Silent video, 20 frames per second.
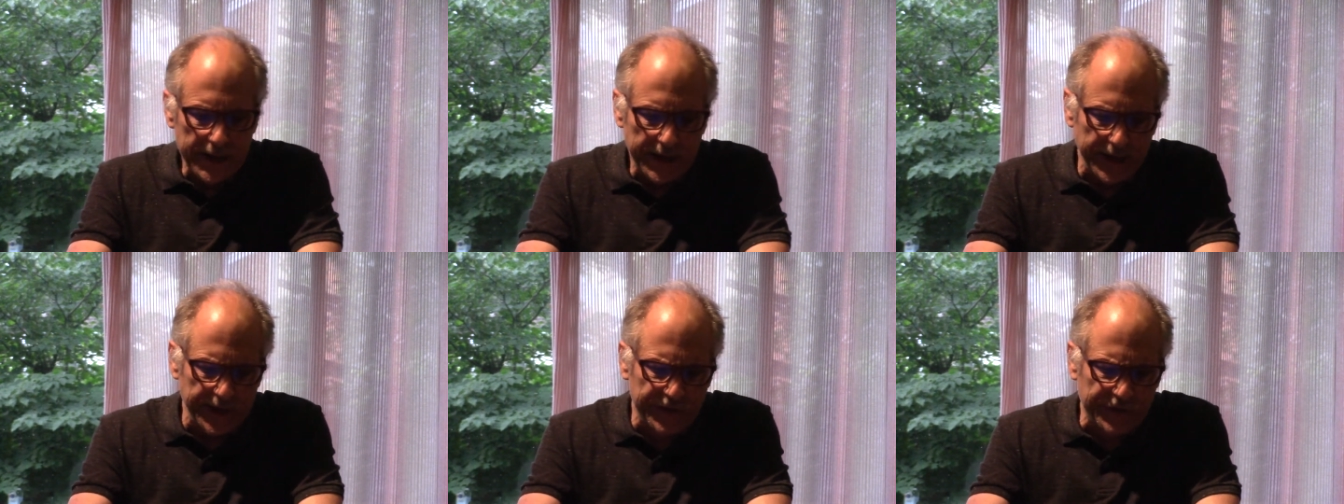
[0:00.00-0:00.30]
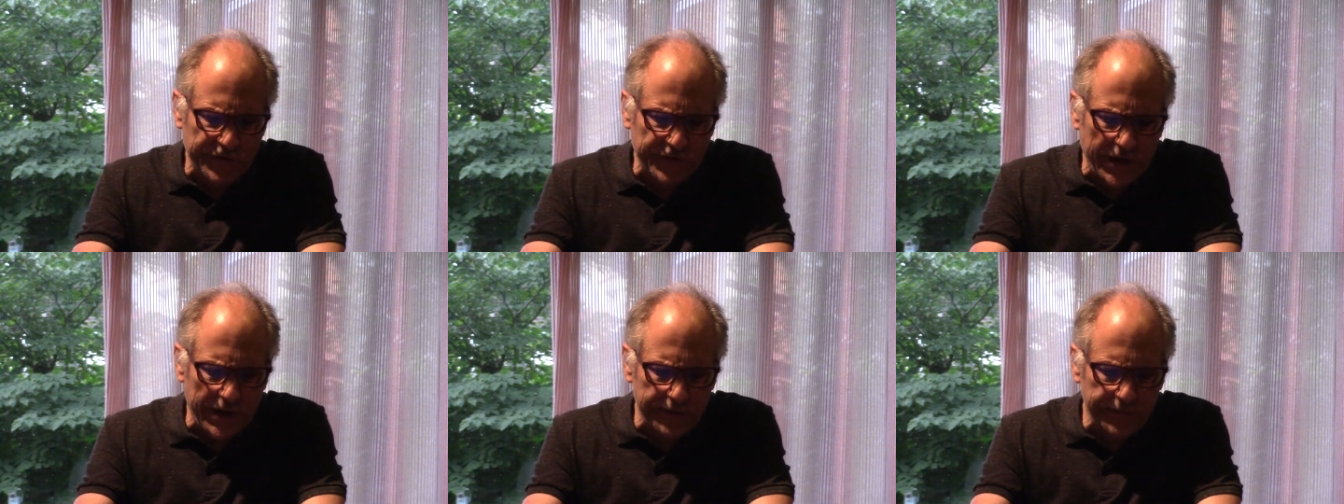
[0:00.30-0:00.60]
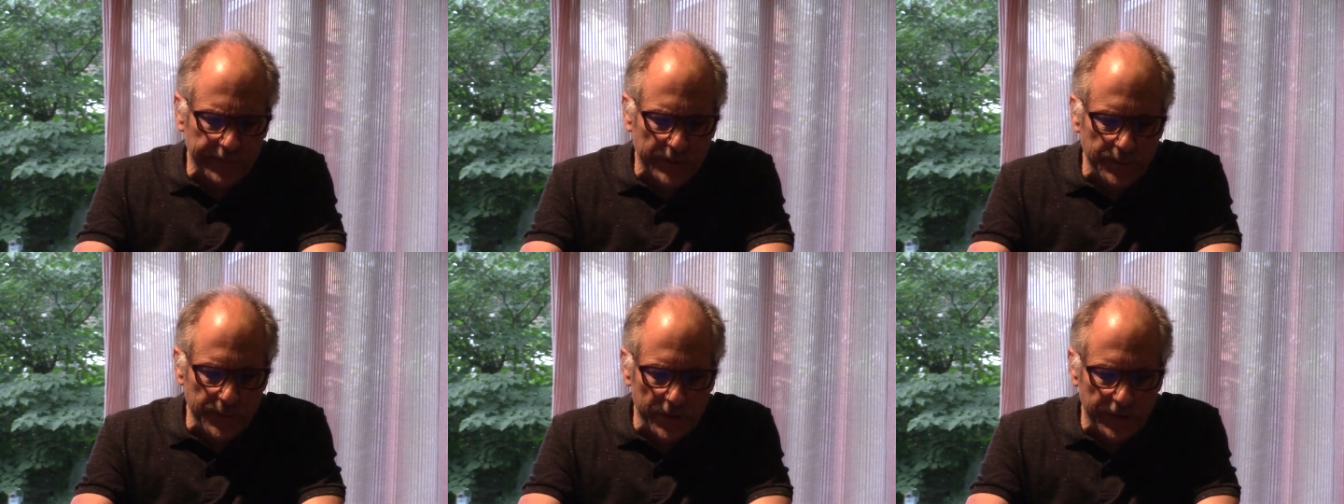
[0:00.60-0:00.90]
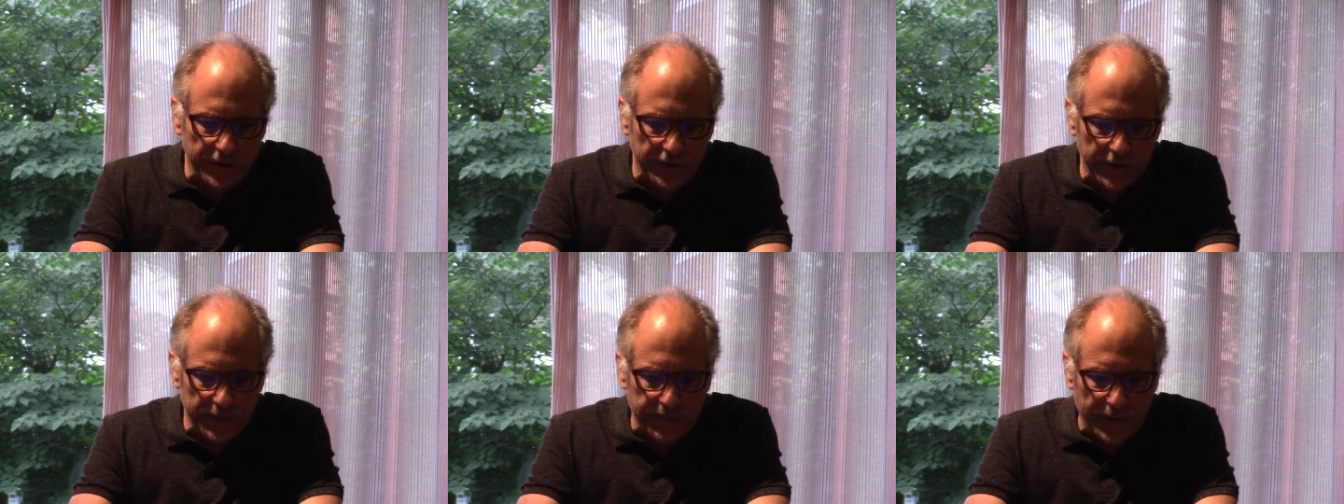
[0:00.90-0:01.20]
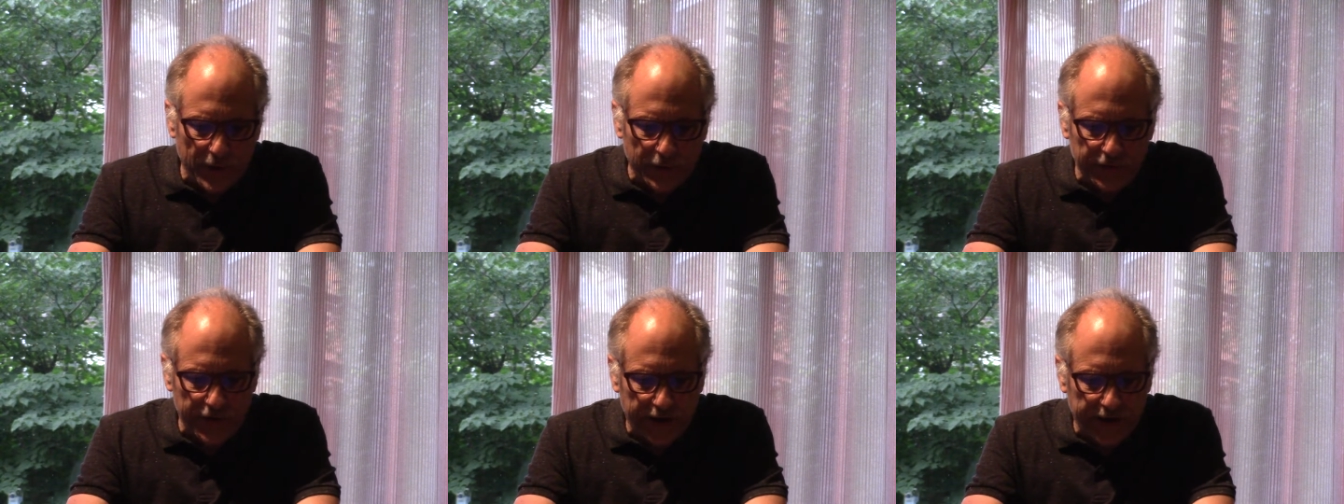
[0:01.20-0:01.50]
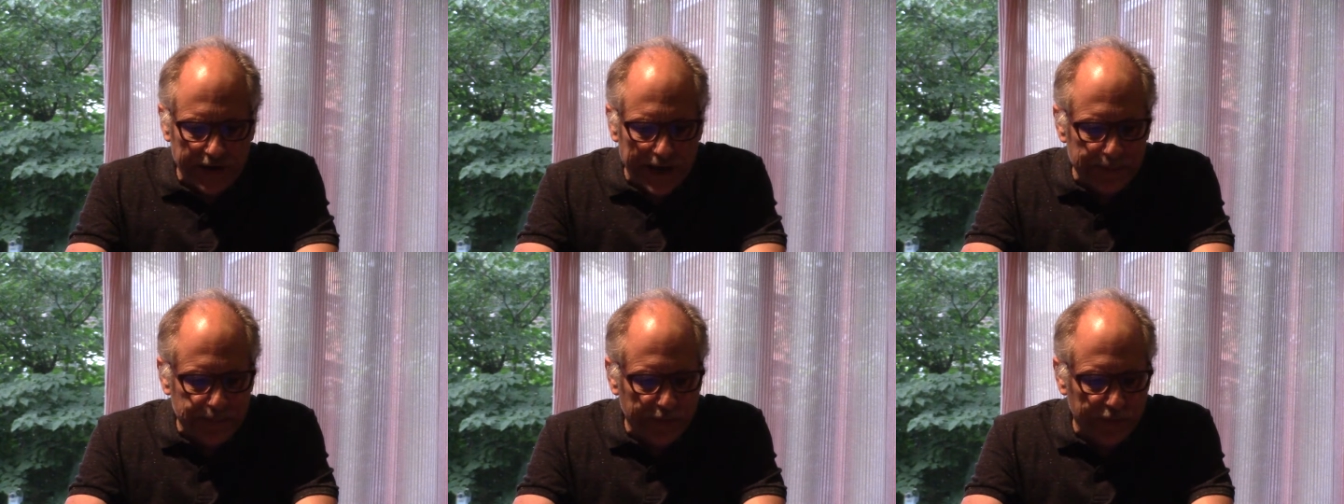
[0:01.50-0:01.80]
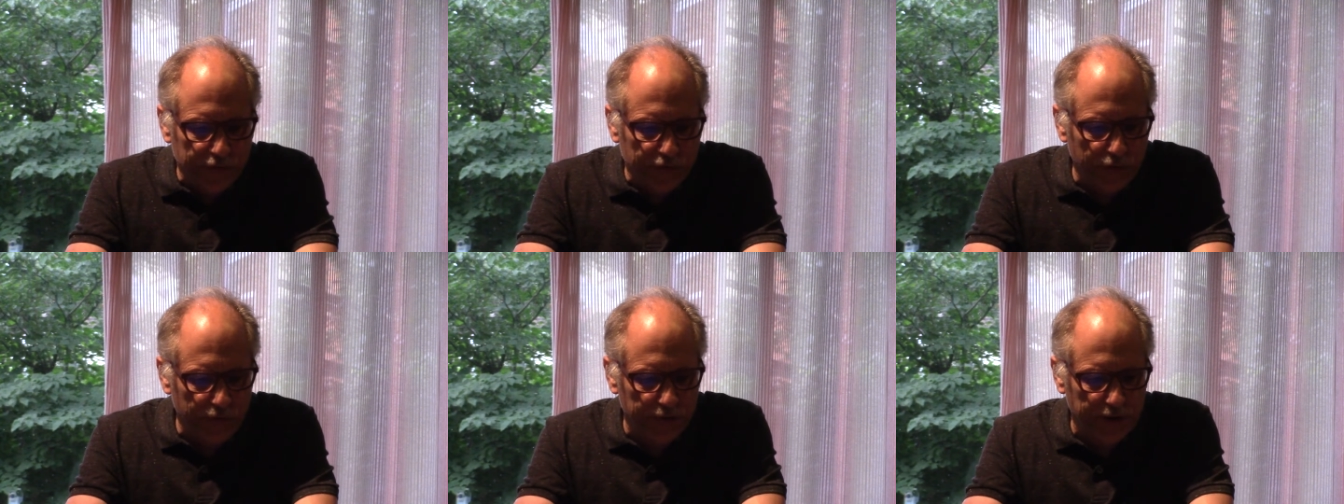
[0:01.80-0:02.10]
instead of community building and
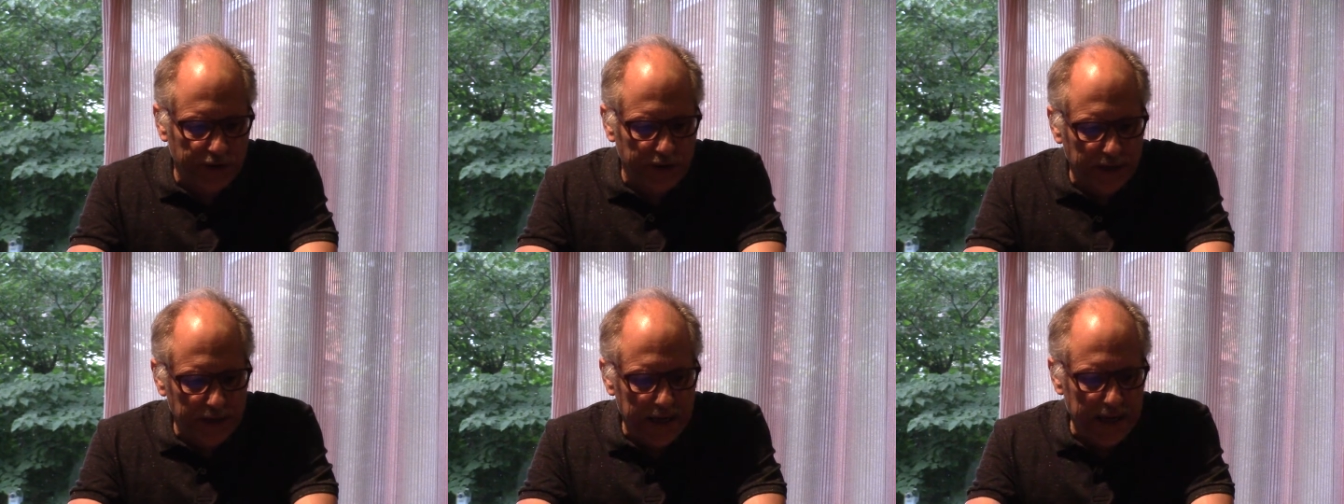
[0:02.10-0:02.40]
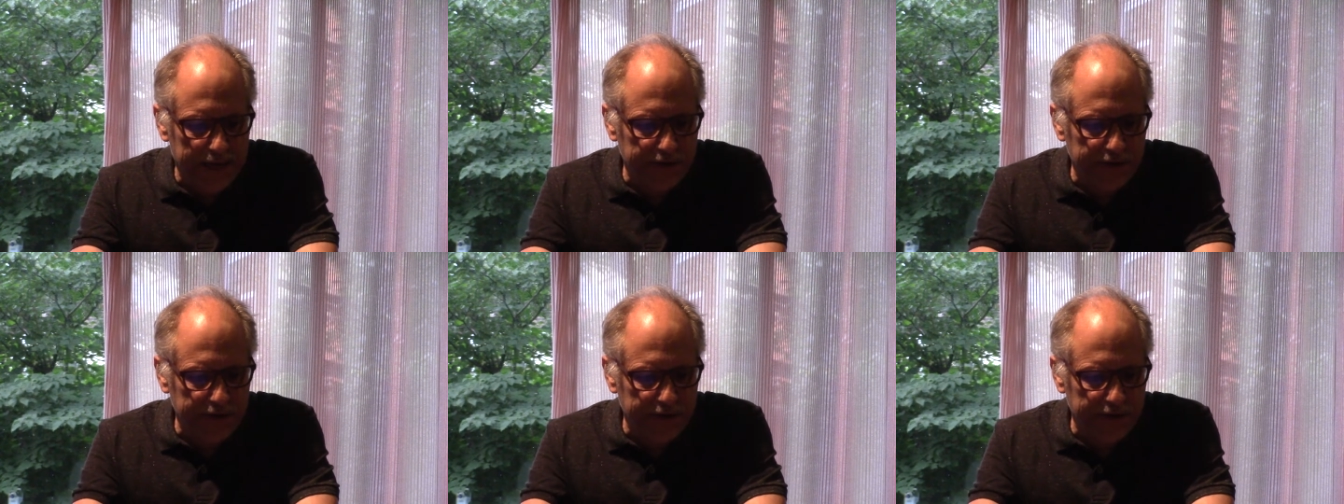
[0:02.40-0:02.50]
opportunity,